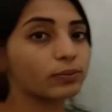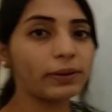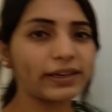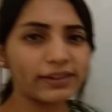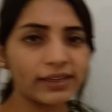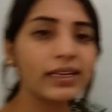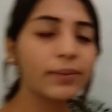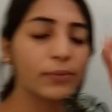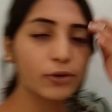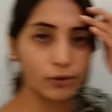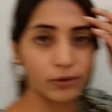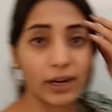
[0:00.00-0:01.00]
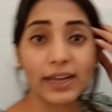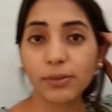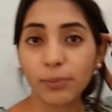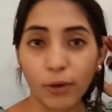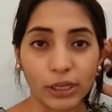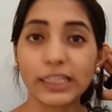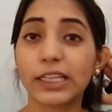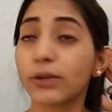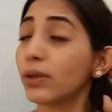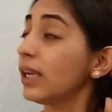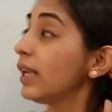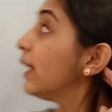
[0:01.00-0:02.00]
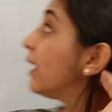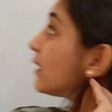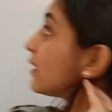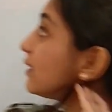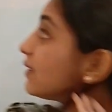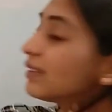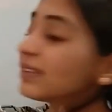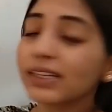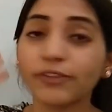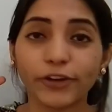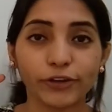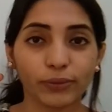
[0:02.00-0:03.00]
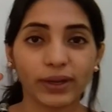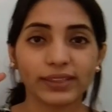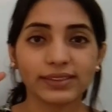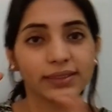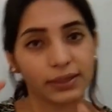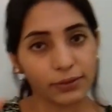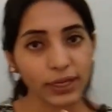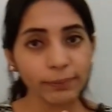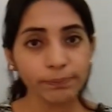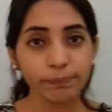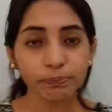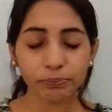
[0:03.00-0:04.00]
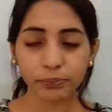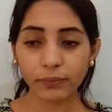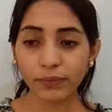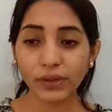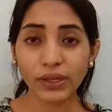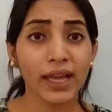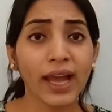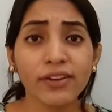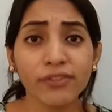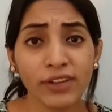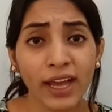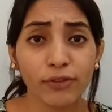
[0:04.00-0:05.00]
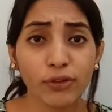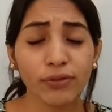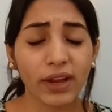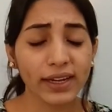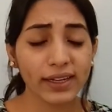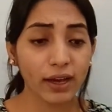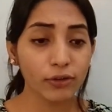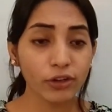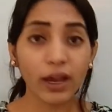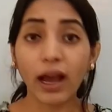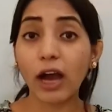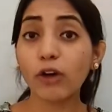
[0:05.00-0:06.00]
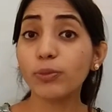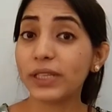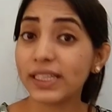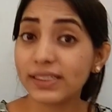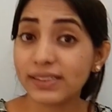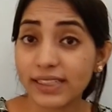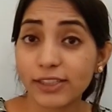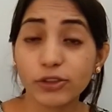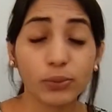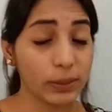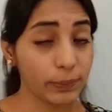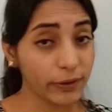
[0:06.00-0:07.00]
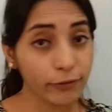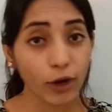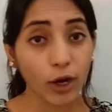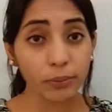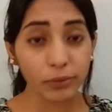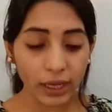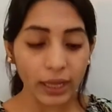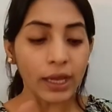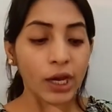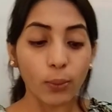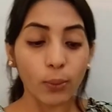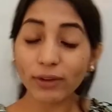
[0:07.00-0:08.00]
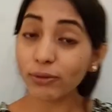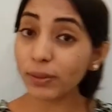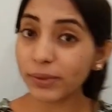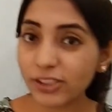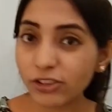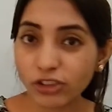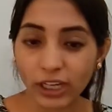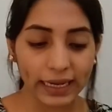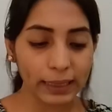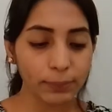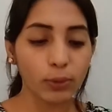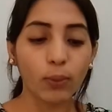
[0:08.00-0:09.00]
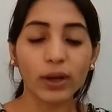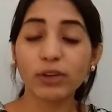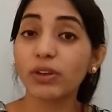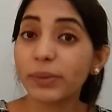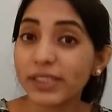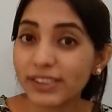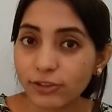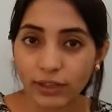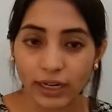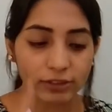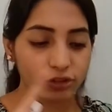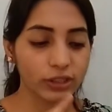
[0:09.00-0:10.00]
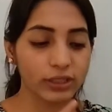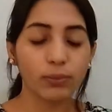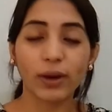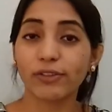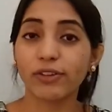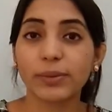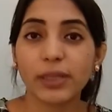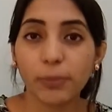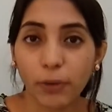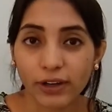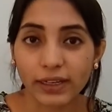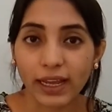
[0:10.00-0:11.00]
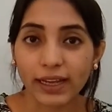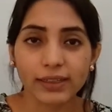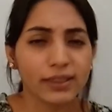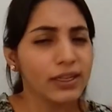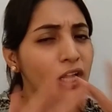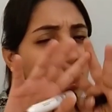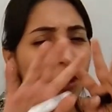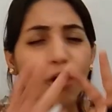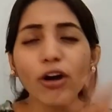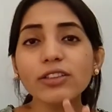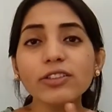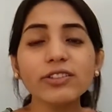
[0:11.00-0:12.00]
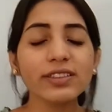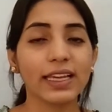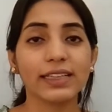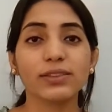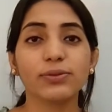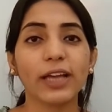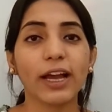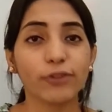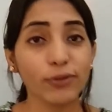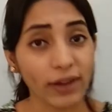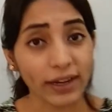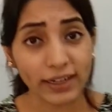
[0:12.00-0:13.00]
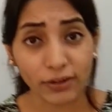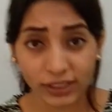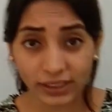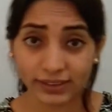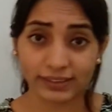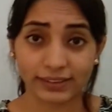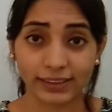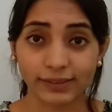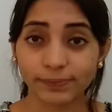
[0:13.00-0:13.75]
beryllium chloride molecule, this is given to us, okay? And we have to find out how BeCl2 will be formed, what will be the shape, what will be the structure, what will be the bond angle. All those things we have to find out in detail.